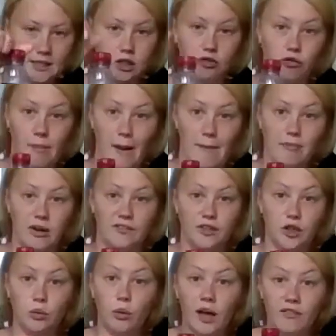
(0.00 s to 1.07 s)
because remember, if
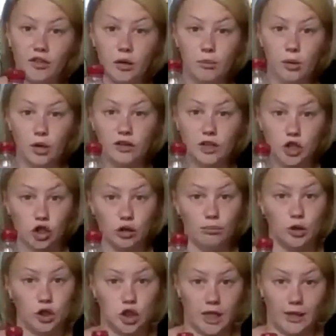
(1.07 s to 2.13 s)
you move it too
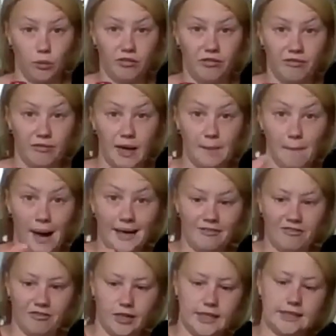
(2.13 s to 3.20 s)
much, it might
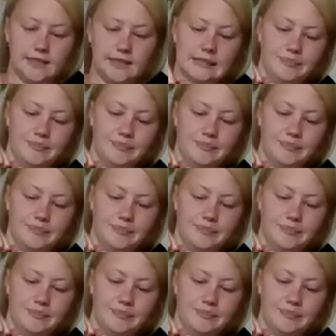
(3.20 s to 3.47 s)
freeze.